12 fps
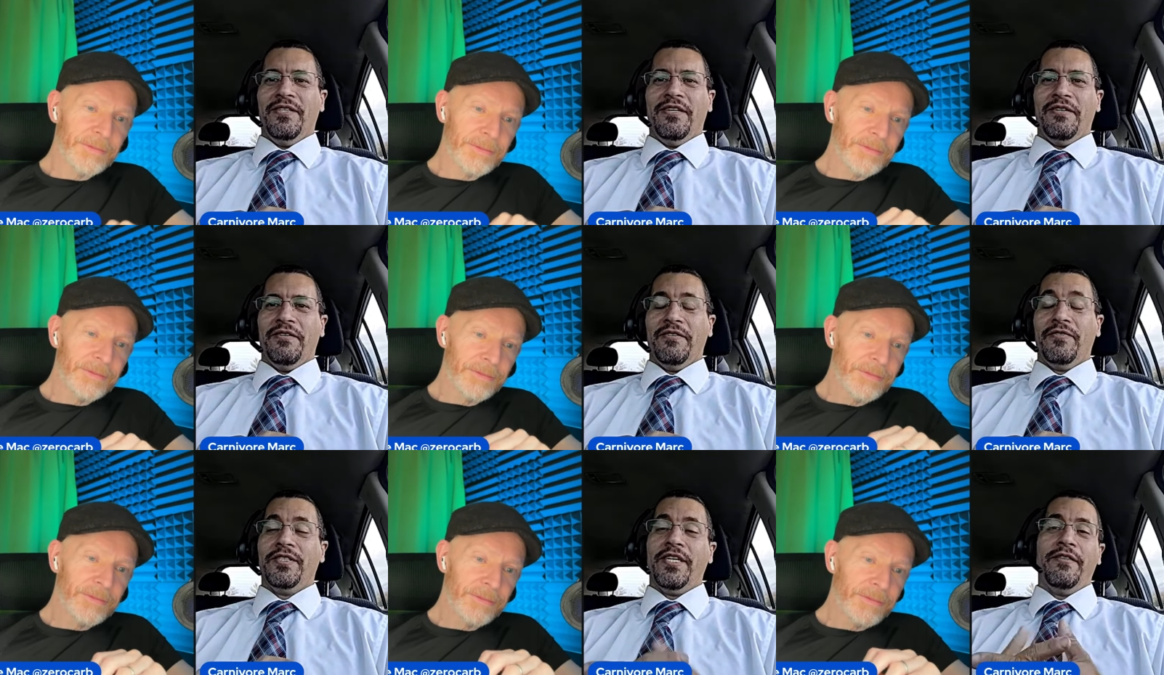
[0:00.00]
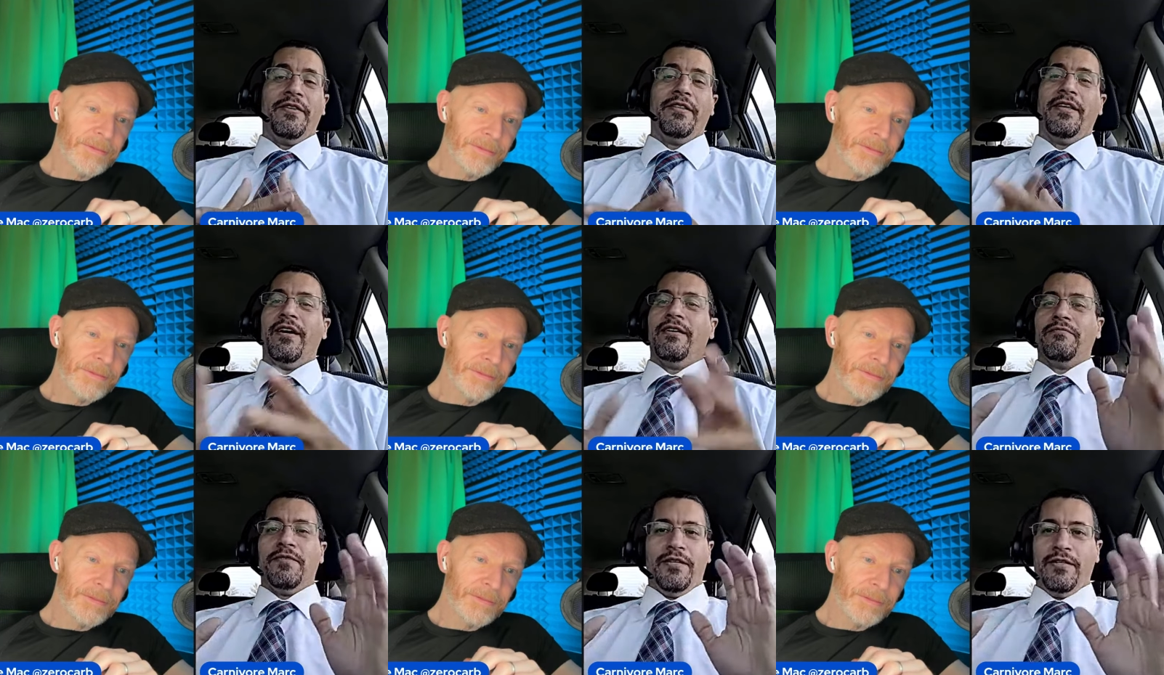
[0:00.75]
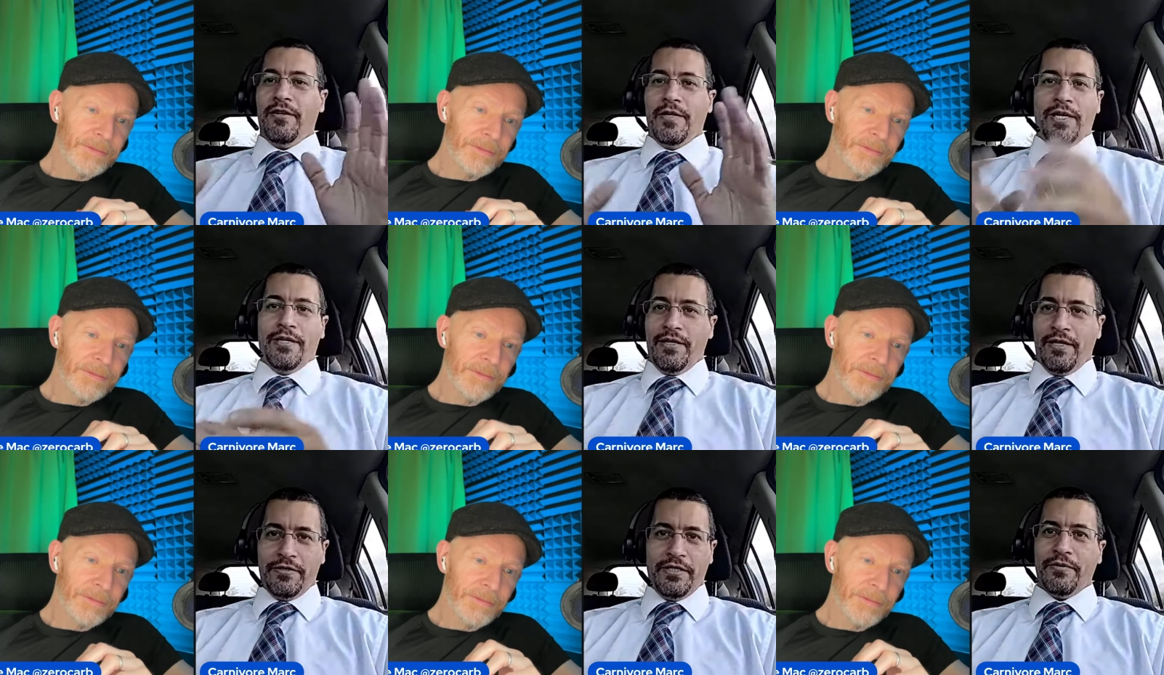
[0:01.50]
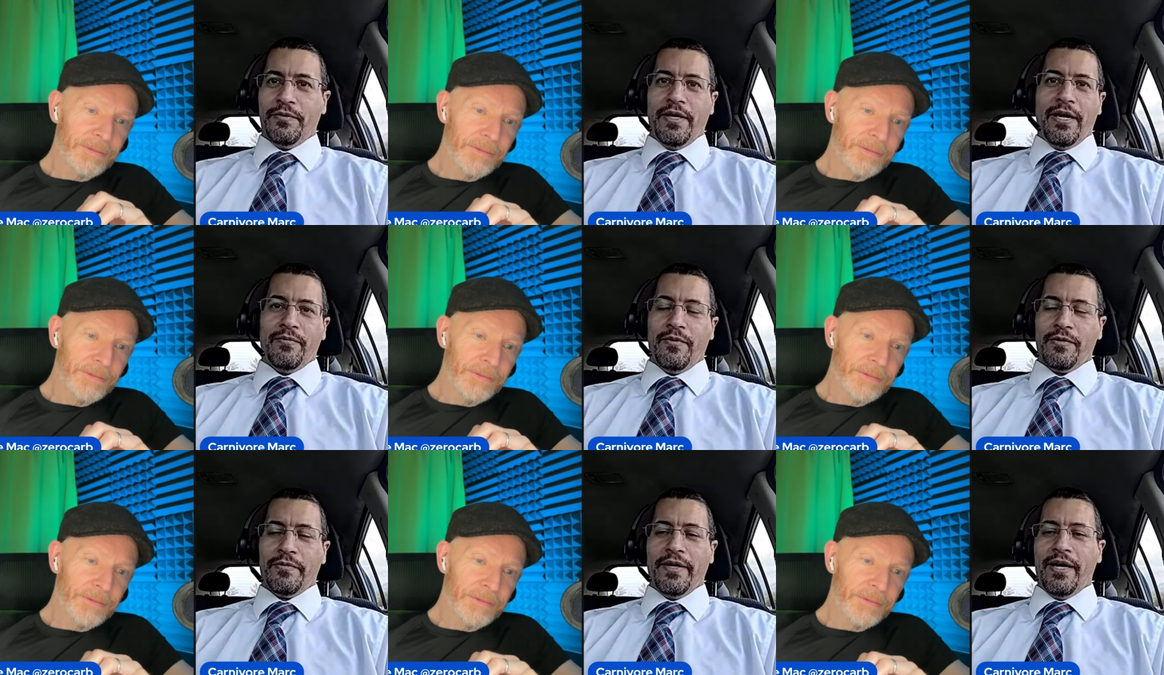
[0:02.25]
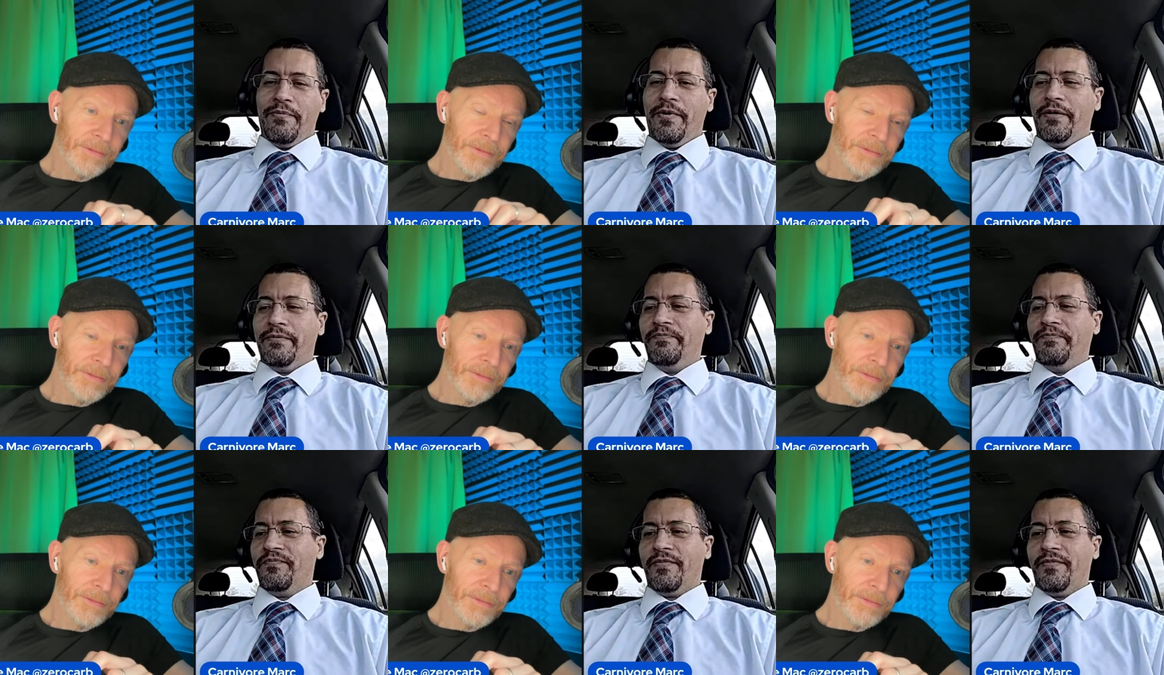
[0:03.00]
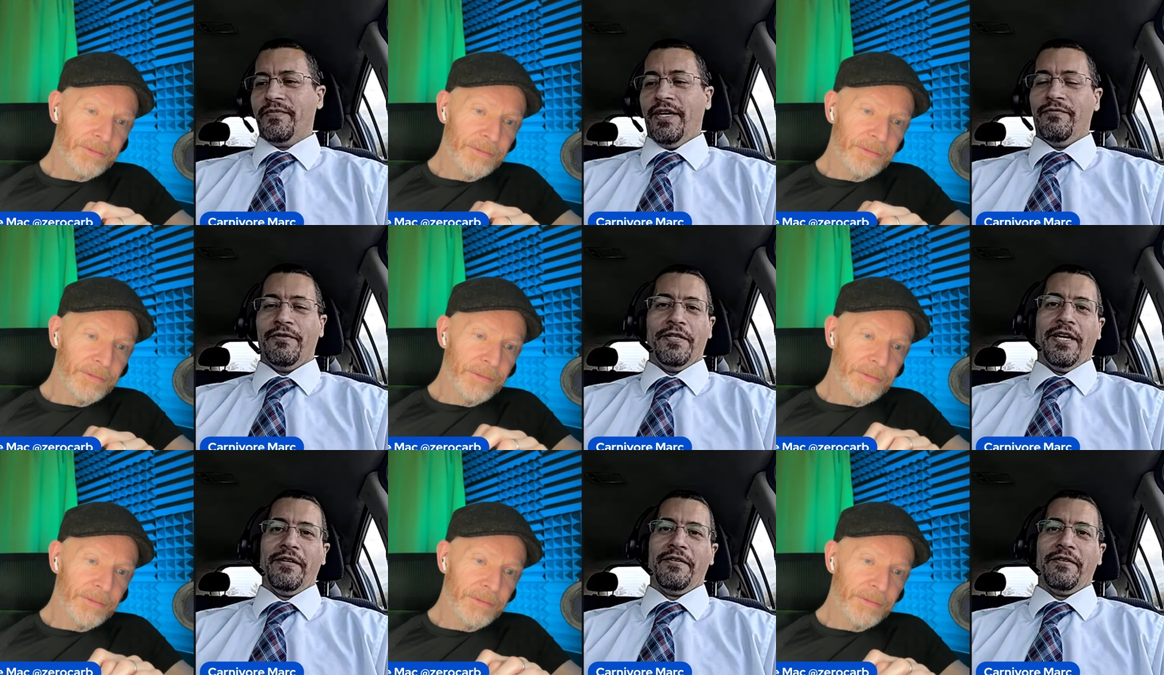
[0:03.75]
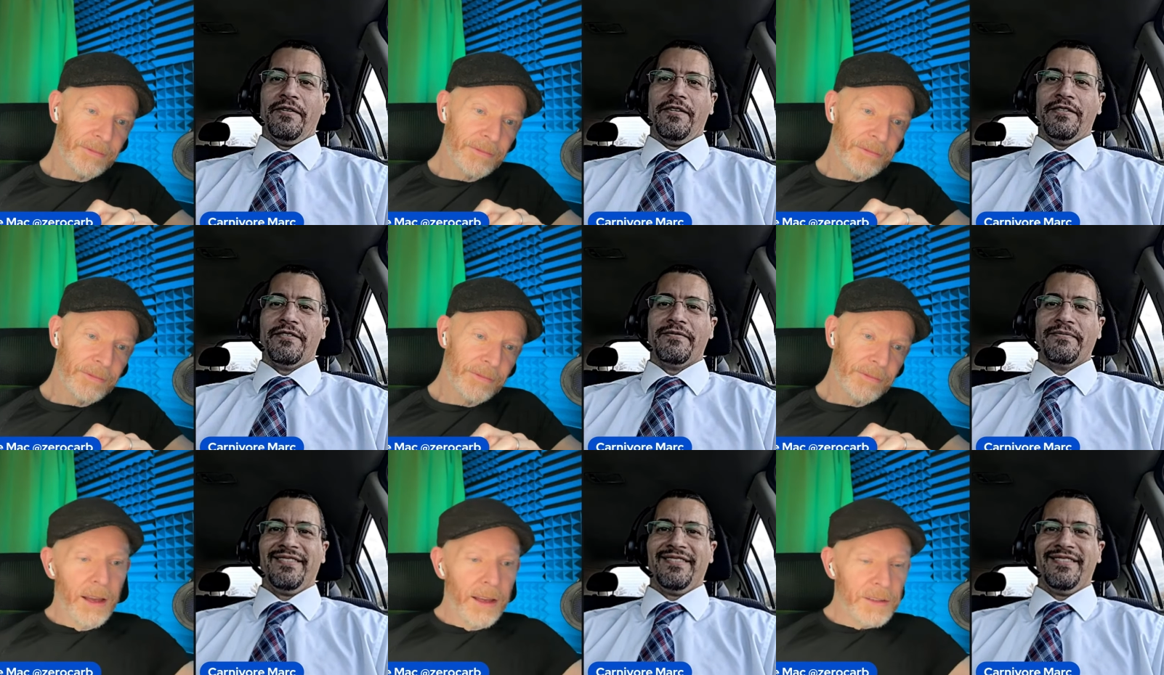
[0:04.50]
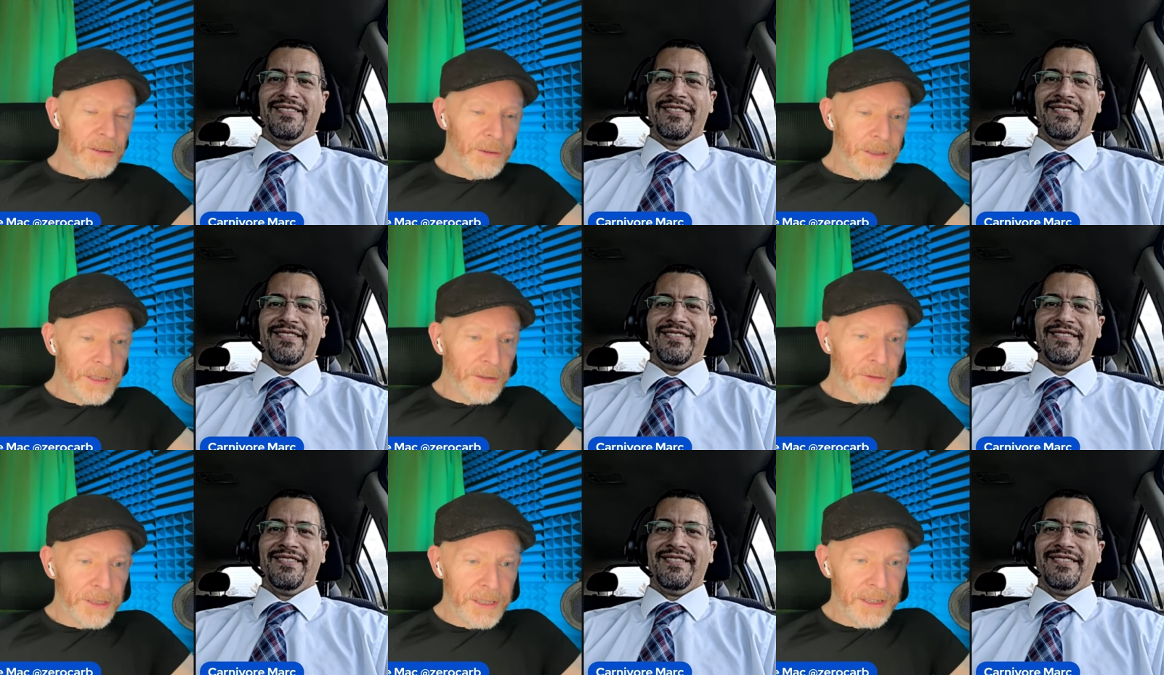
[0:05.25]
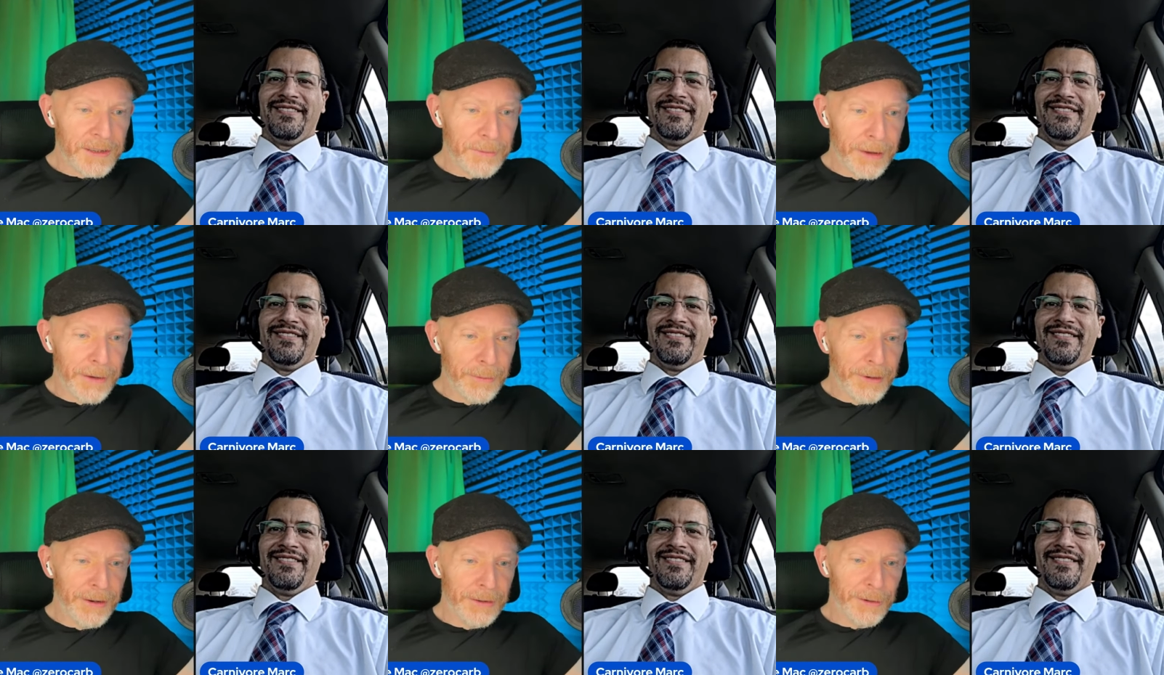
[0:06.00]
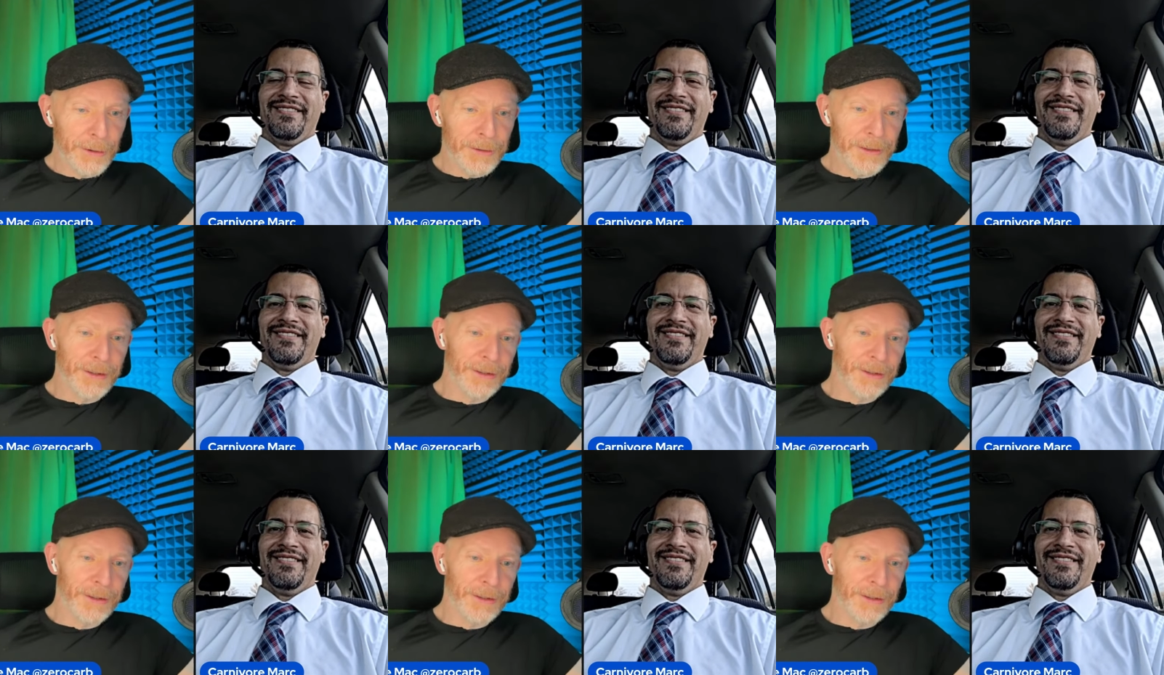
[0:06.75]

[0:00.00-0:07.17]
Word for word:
Speaker 1: if there's anything there, then, I'll deal with that and work with that. But I really doubt that there is.
Speaker 2: It's always interesting to me when I talk to the